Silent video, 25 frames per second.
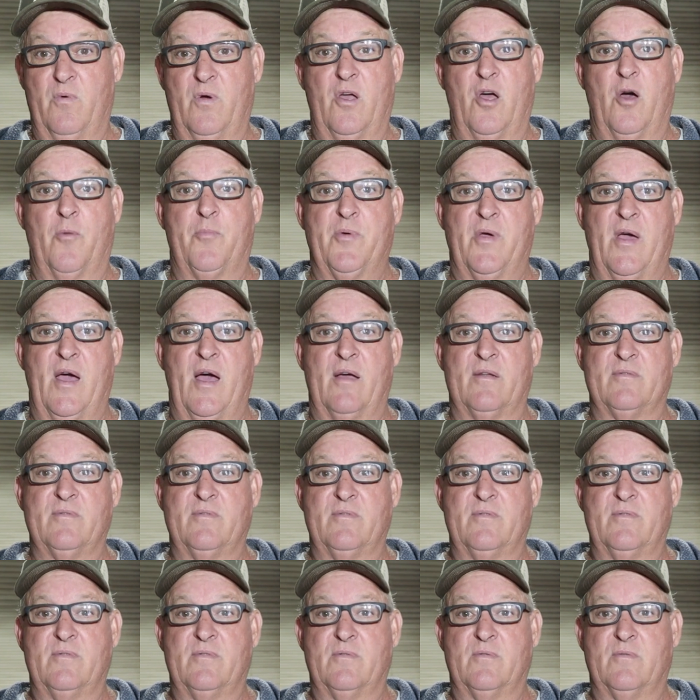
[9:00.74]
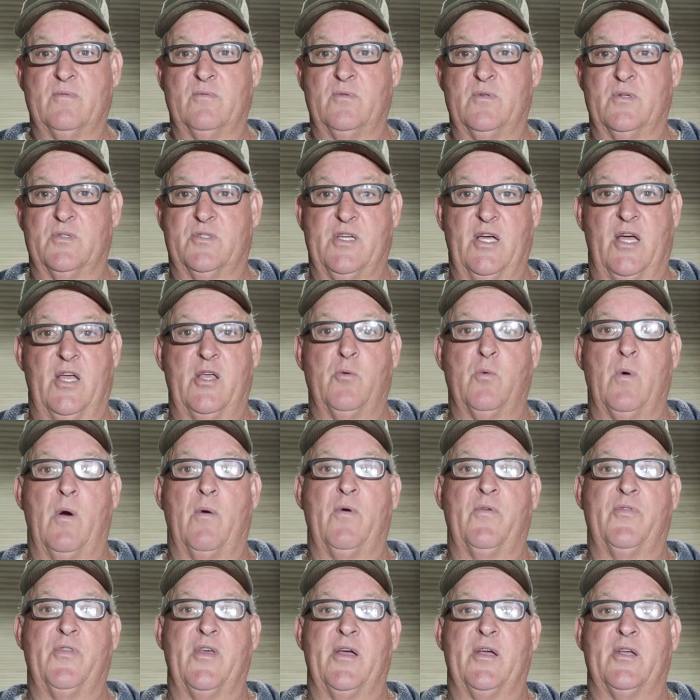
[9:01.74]
We'll help you out. We'll tell you
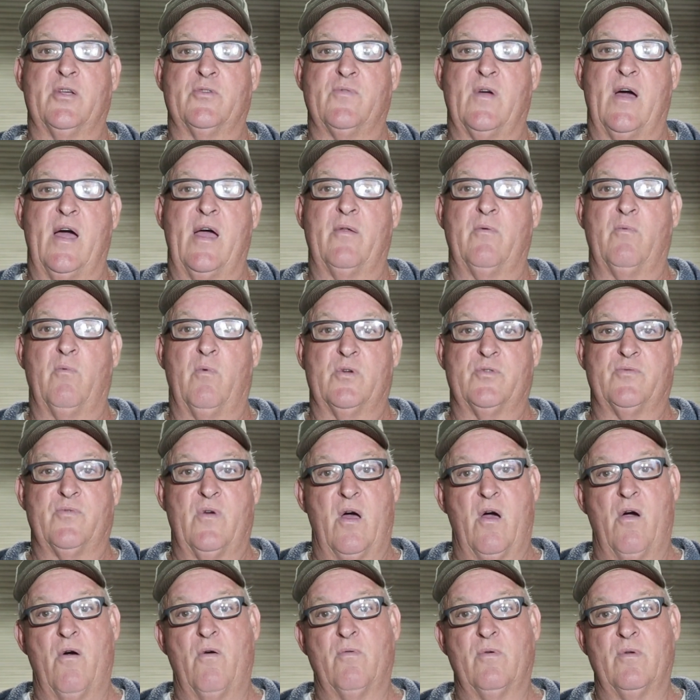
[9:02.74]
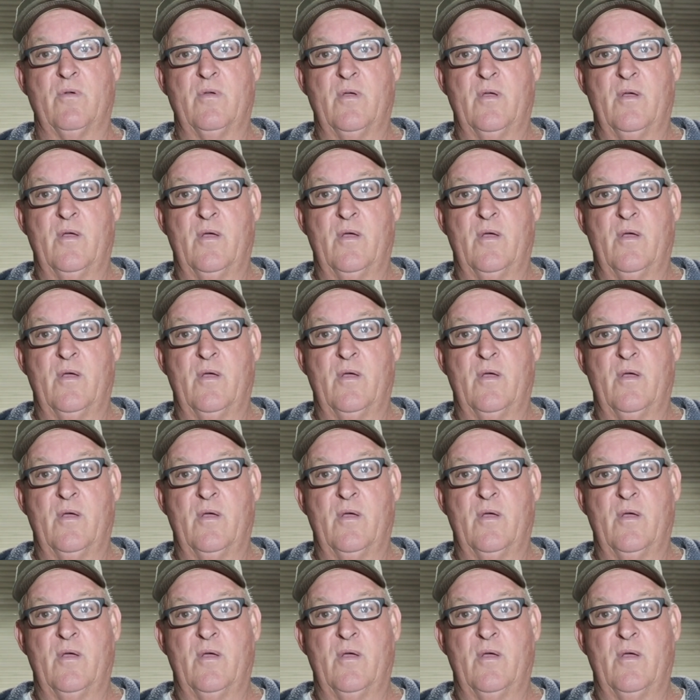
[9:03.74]
what we think is right, what's wrong,